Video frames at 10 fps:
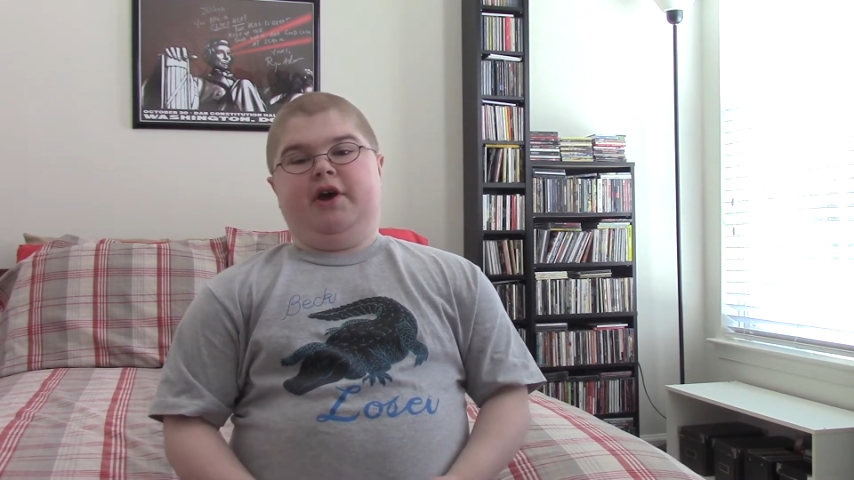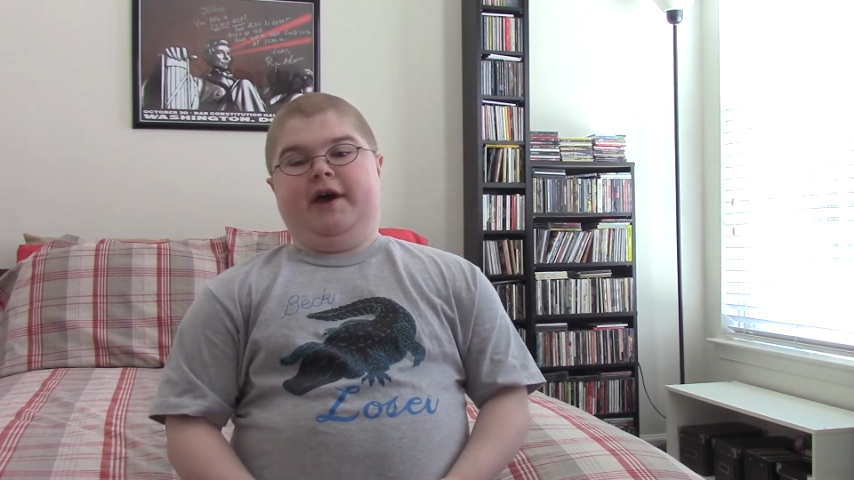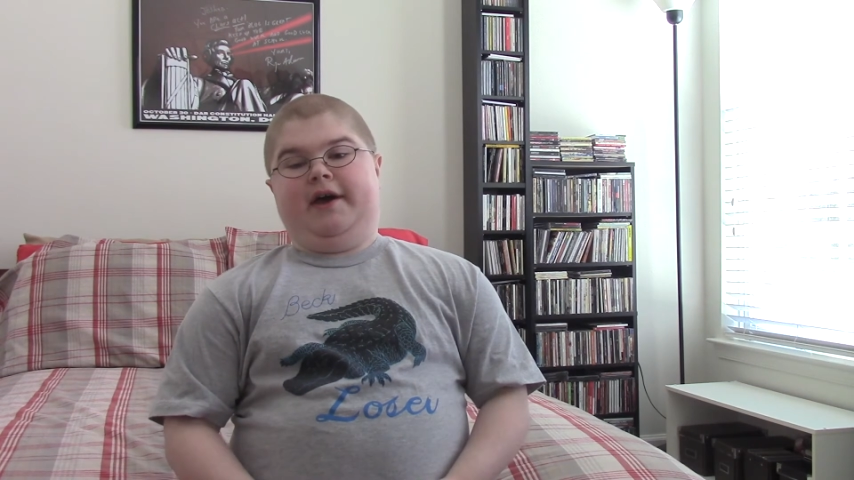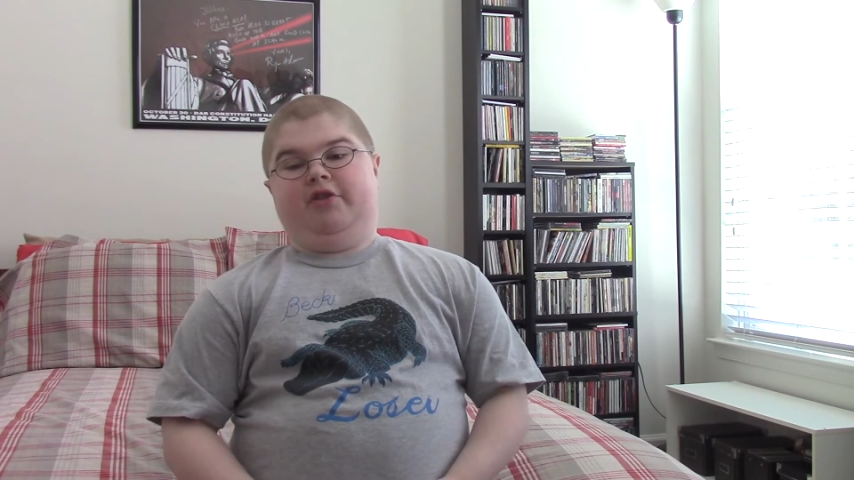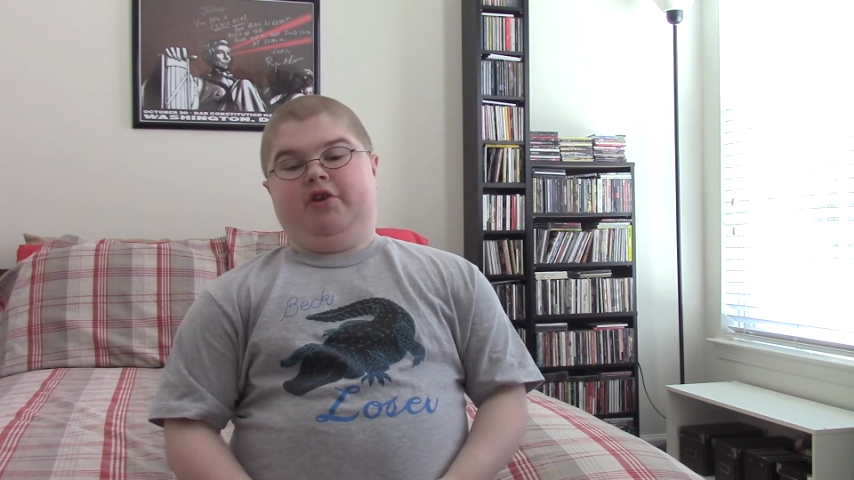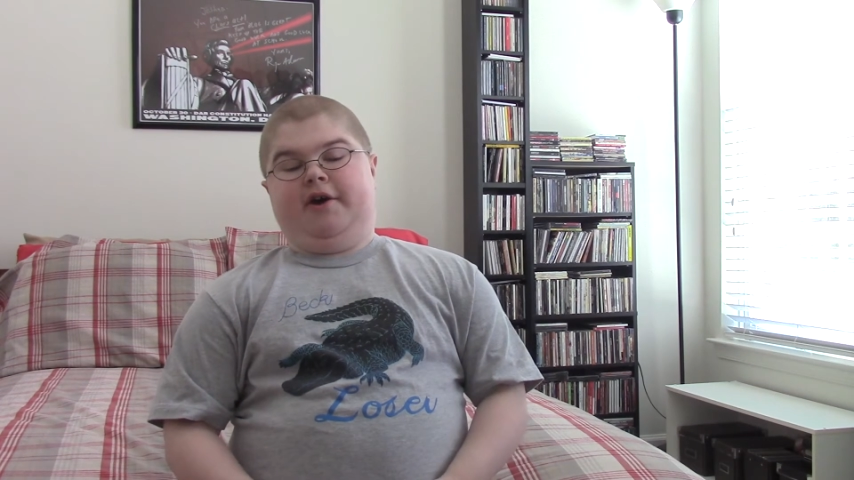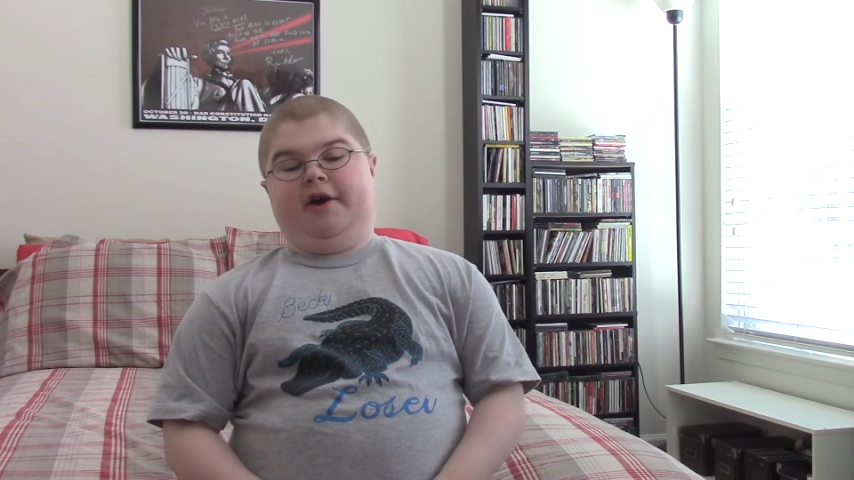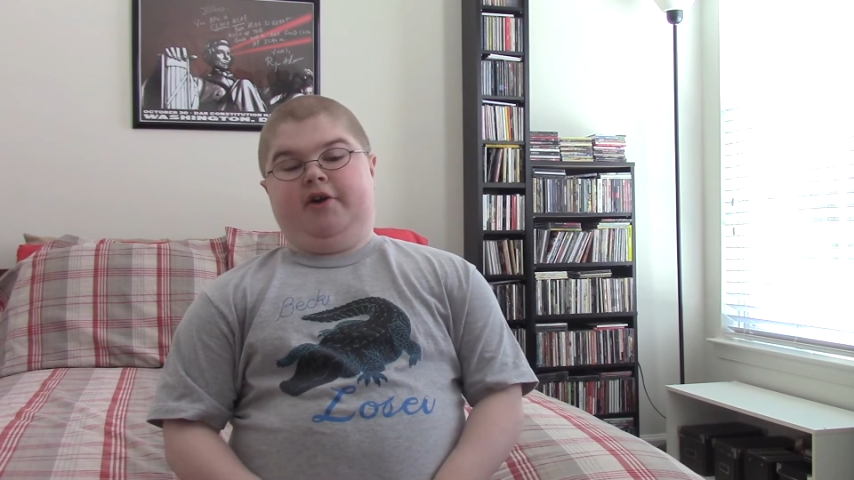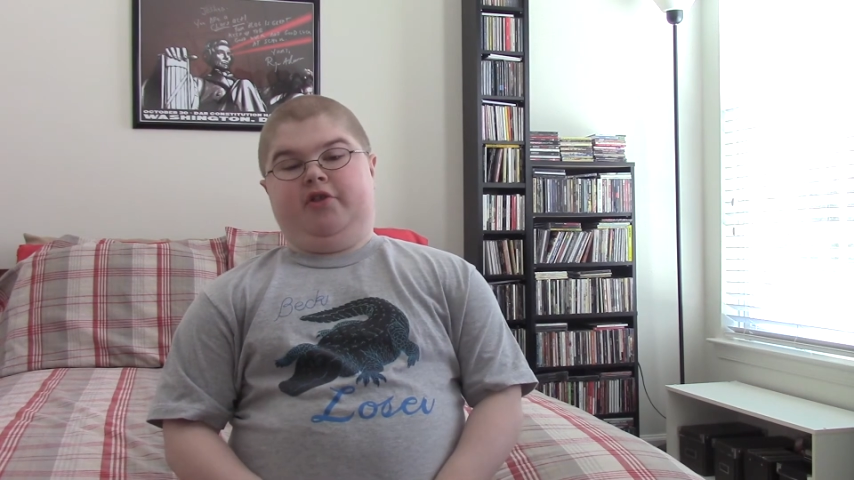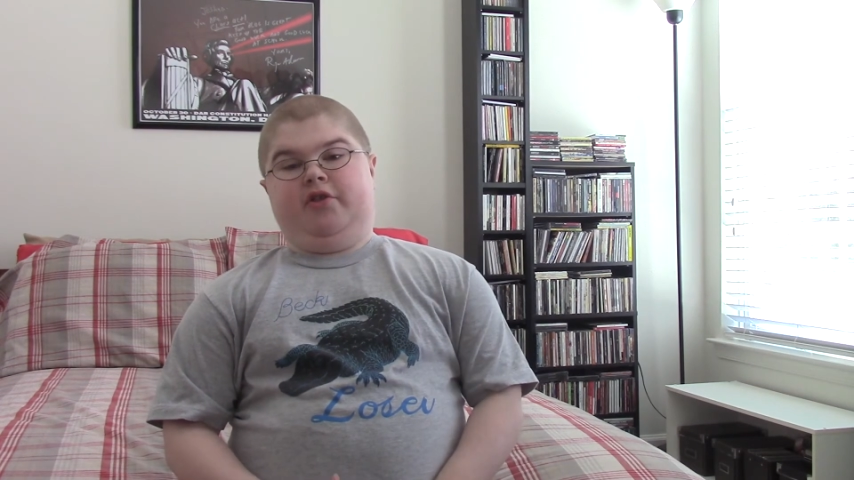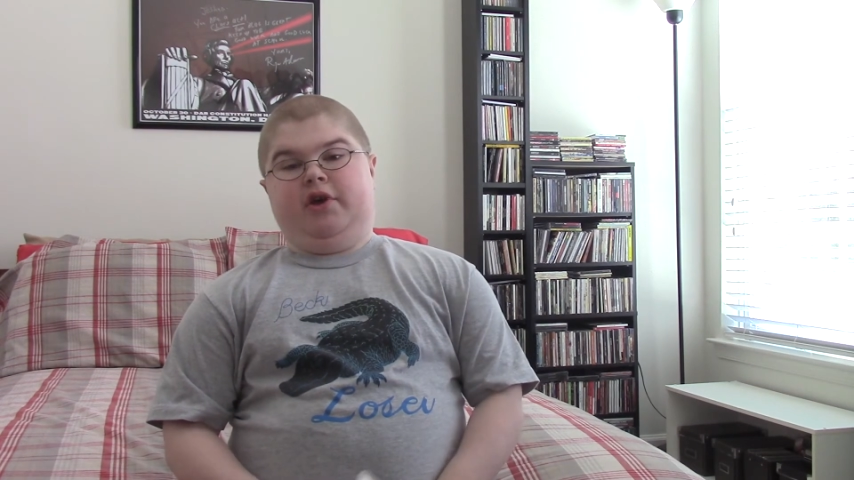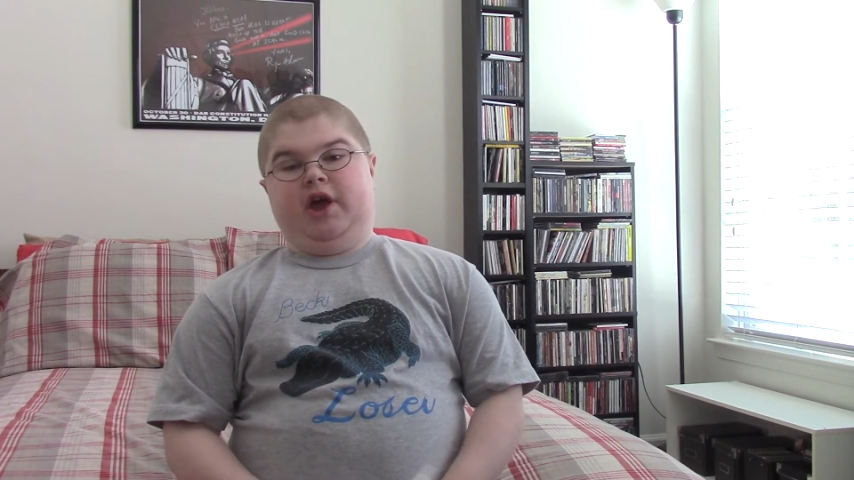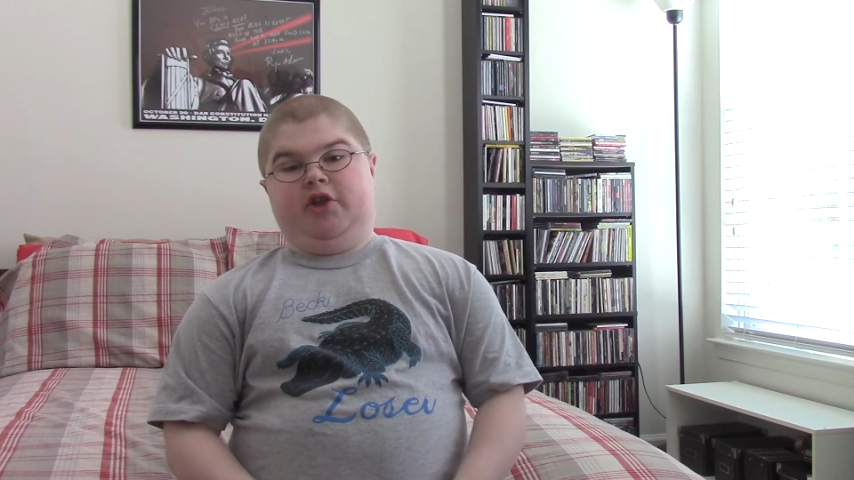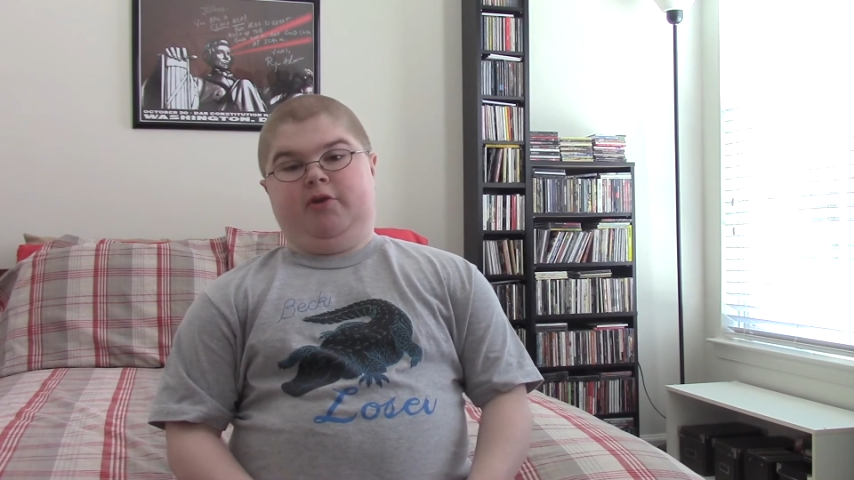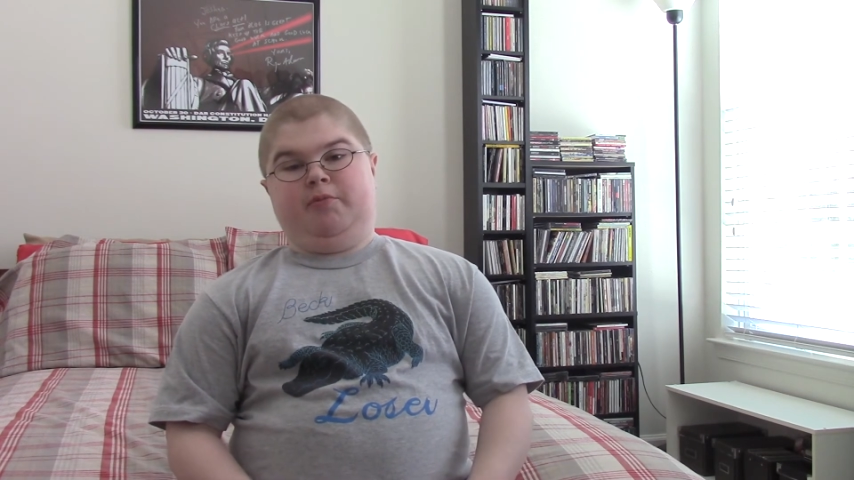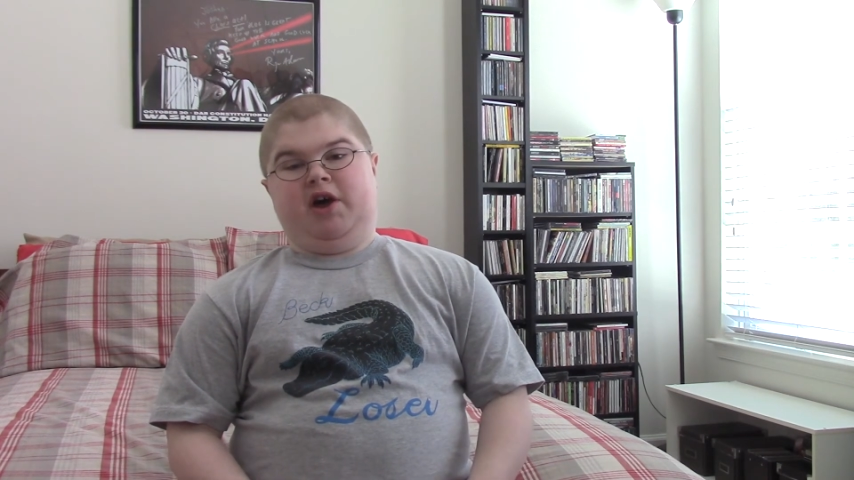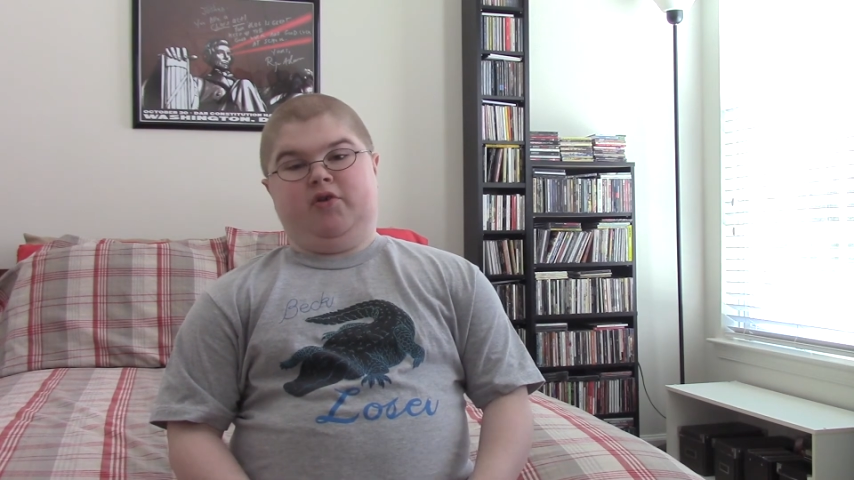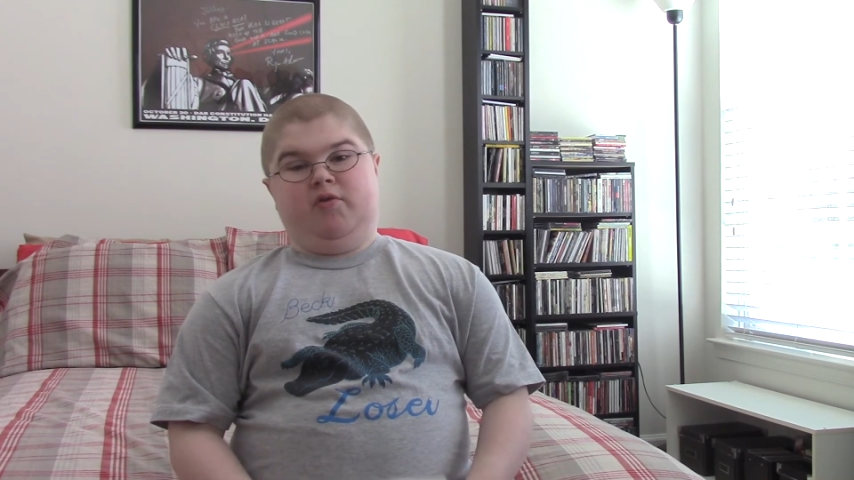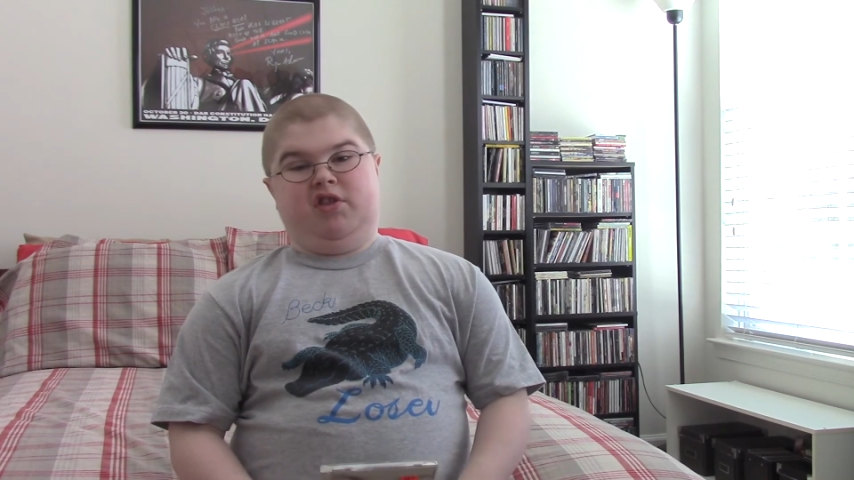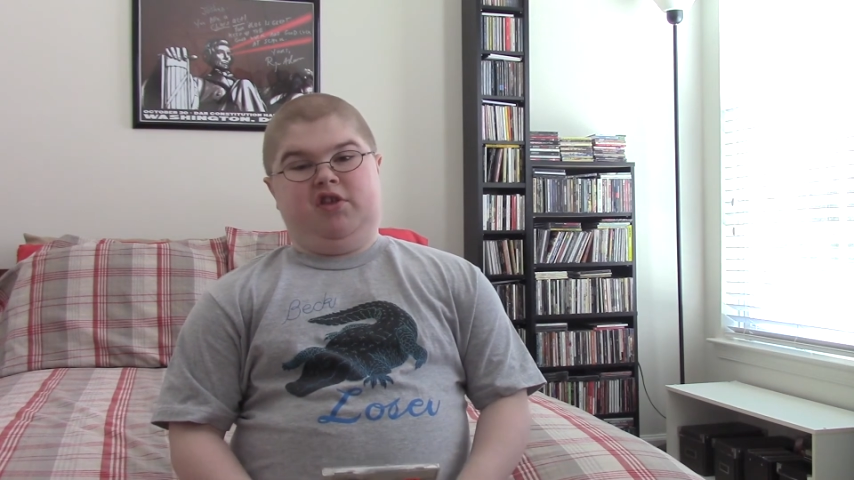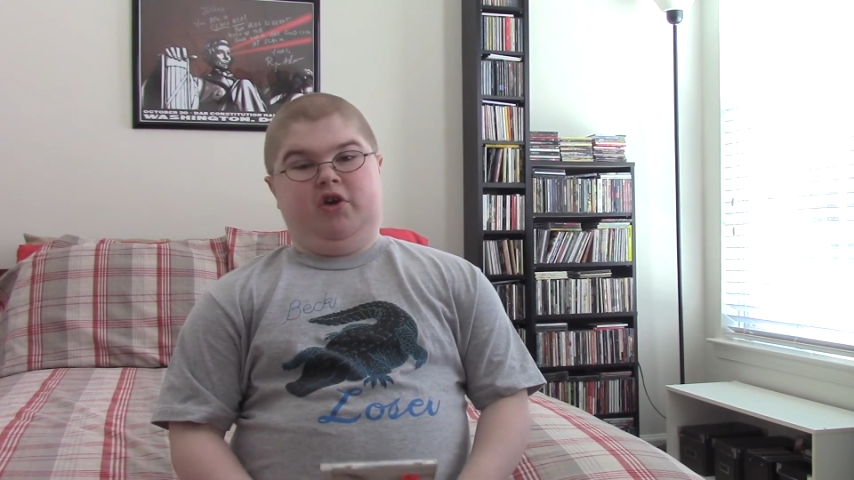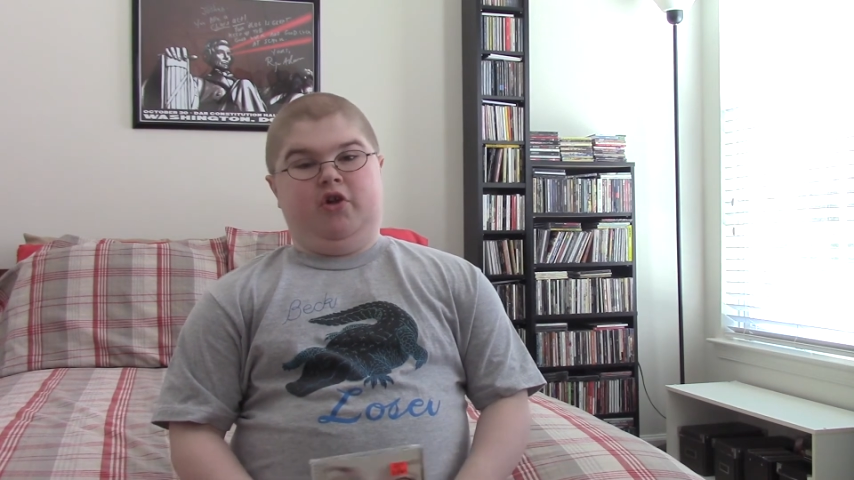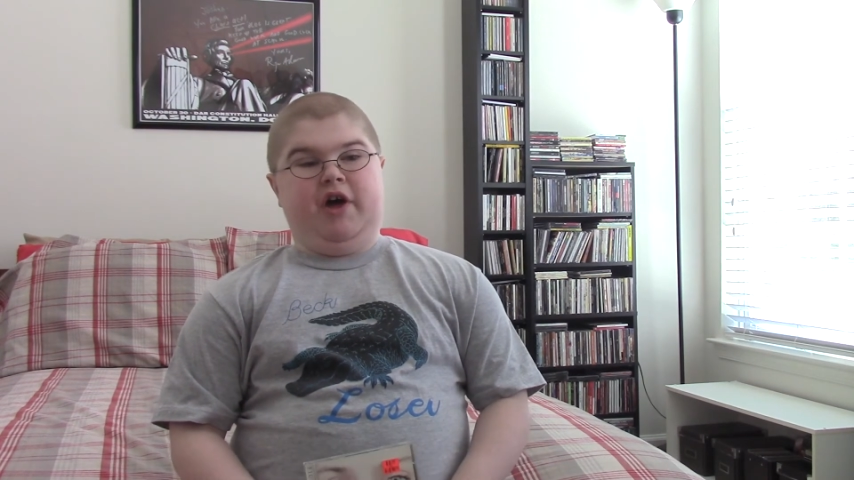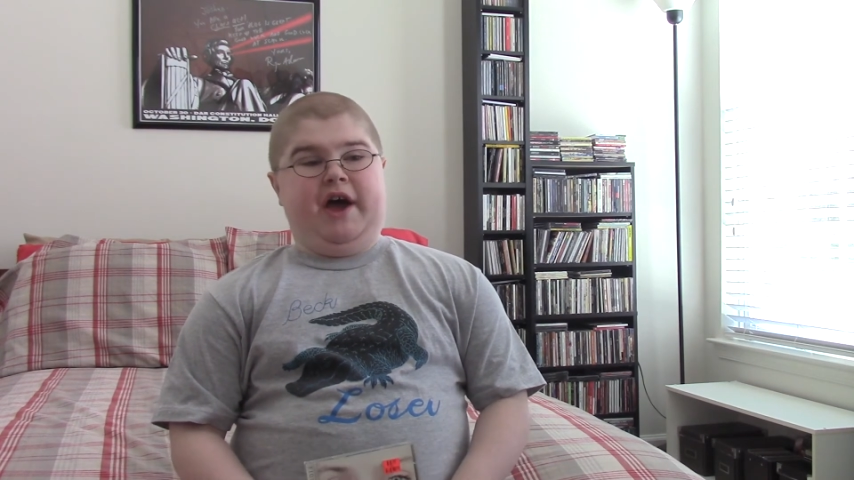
and the pedal steel